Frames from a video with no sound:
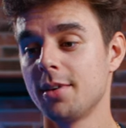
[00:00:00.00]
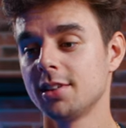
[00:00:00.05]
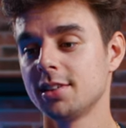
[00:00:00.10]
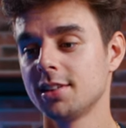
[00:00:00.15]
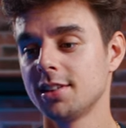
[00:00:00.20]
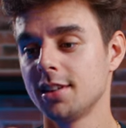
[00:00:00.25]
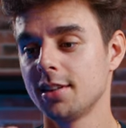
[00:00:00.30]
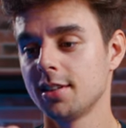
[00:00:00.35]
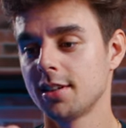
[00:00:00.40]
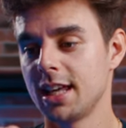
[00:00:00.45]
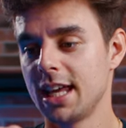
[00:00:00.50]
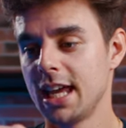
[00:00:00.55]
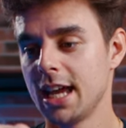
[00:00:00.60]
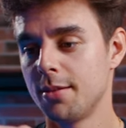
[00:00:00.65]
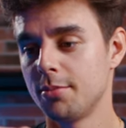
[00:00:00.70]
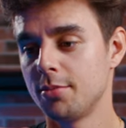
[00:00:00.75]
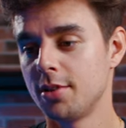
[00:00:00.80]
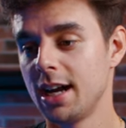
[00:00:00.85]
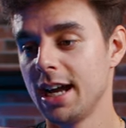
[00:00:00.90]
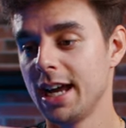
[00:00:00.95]
on the little
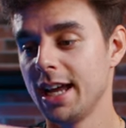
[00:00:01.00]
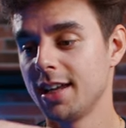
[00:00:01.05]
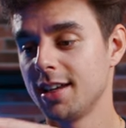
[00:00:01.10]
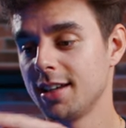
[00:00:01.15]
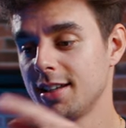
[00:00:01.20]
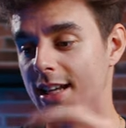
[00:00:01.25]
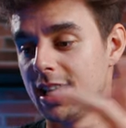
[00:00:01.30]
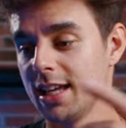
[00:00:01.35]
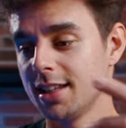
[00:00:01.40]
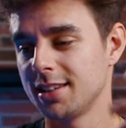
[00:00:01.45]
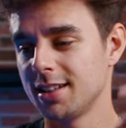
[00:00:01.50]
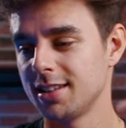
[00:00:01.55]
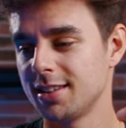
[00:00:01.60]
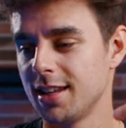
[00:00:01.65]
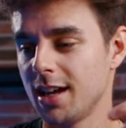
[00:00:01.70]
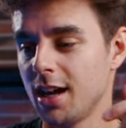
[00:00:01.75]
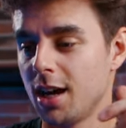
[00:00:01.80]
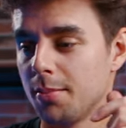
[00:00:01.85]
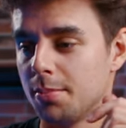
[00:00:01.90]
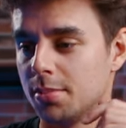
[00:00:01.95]
camera icon at the
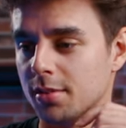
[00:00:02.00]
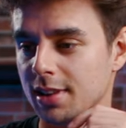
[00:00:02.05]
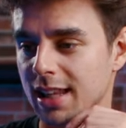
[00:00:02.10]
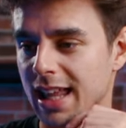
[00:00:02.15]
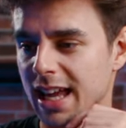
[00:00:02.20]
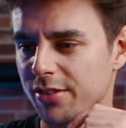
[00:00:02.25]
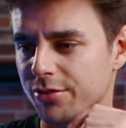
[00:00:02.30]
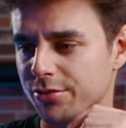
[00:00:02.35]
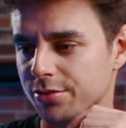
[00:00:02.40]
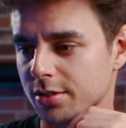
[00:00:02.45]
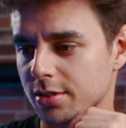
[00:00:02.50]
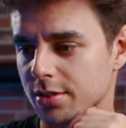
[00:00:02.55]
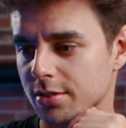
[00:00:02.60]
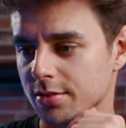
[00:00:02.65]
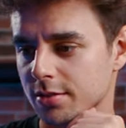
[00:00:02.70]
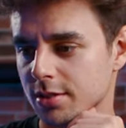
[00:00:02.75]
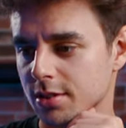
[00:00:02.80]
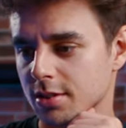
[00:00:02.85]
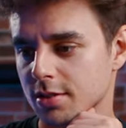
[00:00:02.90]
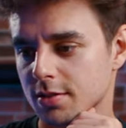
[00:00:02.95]
top left,
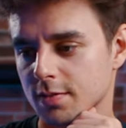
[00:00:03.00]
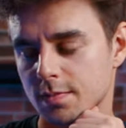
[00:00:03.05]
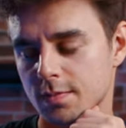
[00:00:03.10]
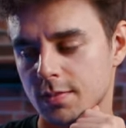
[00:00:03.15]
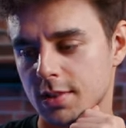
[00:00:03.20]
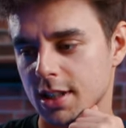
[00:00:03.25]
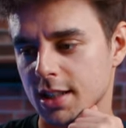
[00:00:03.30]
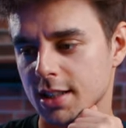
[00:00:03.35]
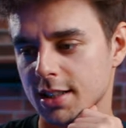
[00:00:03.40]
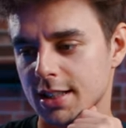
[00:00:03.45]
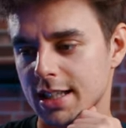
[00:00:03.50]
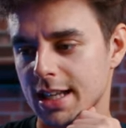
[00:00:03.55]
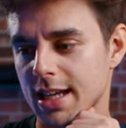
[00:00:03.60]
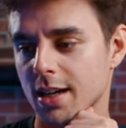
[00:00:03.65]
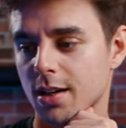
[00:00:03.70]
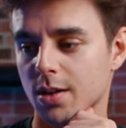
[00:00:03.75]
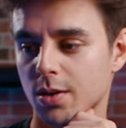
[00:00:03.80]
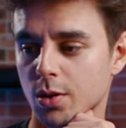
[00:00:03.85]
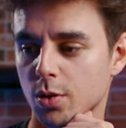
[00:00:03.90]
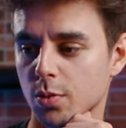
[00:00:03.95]
and it
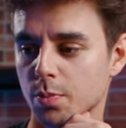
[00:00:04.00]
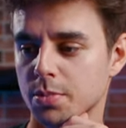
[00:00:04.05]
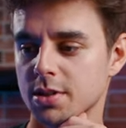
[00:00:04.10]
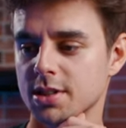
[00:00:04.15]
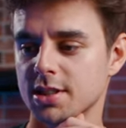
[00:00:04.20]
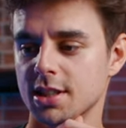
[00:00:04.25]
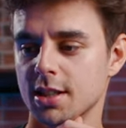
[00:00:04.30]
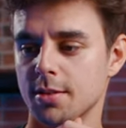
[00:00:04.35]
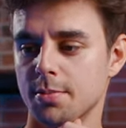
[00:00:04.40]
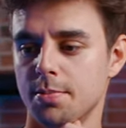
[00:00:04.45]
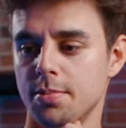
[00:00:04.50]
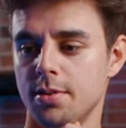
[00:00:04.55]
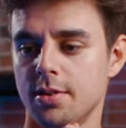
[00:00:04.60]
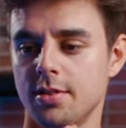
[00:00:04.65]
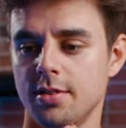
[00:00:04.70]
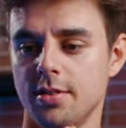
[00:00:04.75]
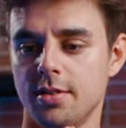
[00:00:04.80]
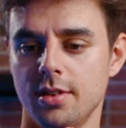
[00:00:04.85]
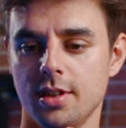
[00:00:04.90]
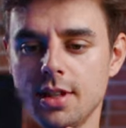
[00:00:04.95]
now opens up
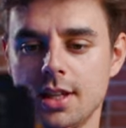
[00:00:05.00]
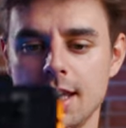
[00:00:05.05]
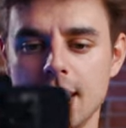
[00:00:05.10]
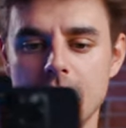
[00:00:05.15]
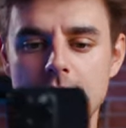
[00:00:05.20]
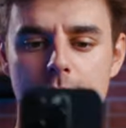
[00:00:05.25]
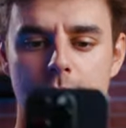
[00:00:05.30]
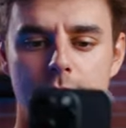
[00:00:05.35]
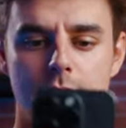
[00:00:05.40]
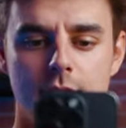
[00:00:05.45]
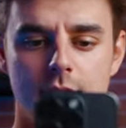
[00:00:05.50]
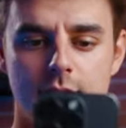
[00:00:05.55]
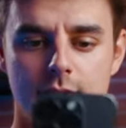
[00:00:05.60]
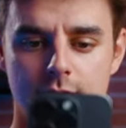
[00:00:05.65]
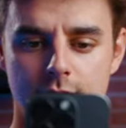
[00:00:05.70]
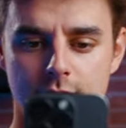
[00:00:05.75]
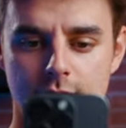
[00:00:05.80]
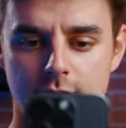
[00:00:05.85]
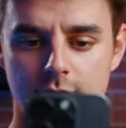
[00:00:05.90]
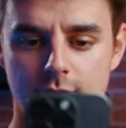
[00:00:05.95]
the camera.
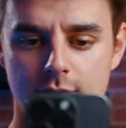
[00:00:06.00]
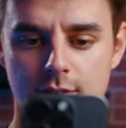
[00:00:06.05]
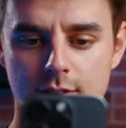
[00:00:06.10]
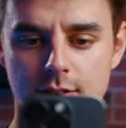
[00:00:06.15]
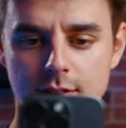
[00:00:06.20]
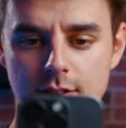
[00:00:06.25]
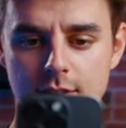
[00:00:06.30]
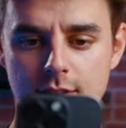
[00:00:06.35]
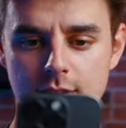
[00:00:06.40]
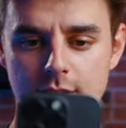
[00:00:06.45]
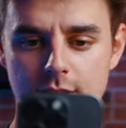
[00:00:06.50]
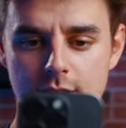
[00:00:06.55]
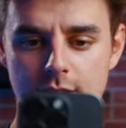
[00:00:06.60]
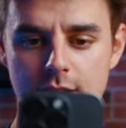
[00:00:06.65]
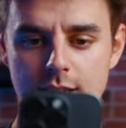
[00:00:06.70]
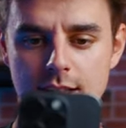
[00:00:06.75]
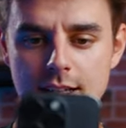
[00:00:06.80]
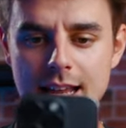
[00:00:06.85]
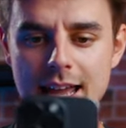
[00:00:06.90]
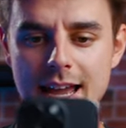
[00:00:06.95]

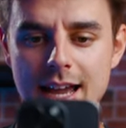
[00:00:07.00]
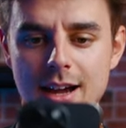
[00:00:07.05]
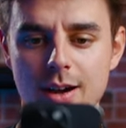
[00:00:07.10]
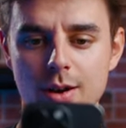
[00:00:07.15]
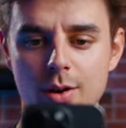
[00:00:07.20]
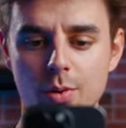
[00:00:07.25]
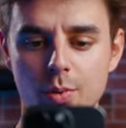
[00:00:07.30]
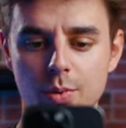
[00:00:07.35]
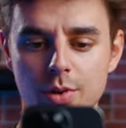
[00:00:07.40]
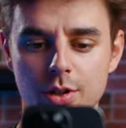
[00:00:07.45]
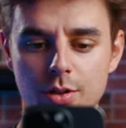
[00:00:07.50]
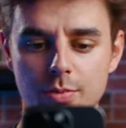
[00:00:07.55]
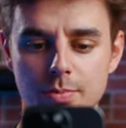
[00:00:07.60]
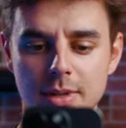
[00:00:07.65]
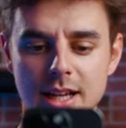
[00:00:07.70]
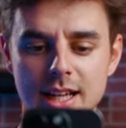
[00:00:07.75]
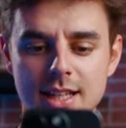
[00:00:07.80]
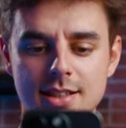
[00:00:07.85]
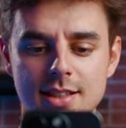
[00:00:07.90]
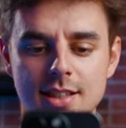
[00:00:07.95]
And now we are
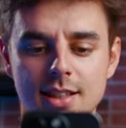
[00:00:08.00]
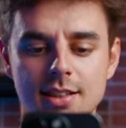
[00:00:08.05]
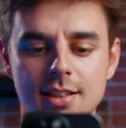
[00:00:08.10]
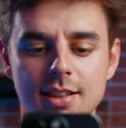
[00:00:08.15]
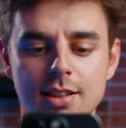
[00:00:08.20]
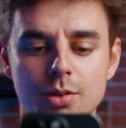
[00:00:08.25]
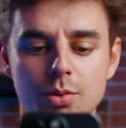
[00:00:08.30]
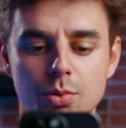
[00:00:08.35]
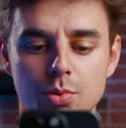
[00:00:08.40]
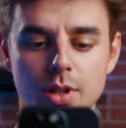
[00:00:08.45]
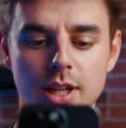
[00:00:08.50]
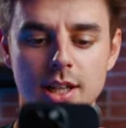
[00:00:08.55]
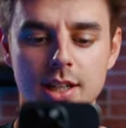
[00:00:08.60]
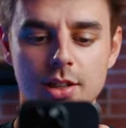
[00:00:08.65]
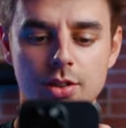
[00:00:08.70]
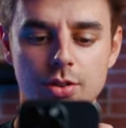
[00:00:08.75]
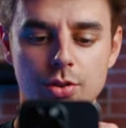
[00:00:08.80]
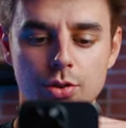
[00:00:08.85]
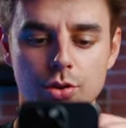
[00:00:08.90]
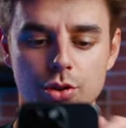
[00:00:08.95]
basically
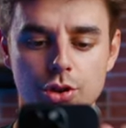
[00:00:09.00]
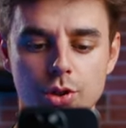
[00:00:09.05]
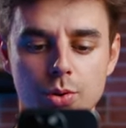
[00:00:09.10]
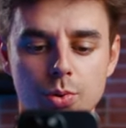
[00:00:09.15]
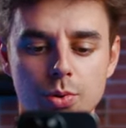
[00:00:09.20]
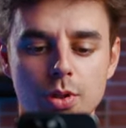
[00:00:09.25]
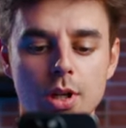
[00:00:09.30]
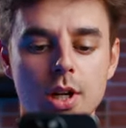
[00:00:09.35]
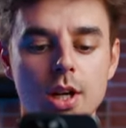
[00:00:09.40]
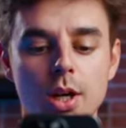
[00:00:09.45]
ready to shoot.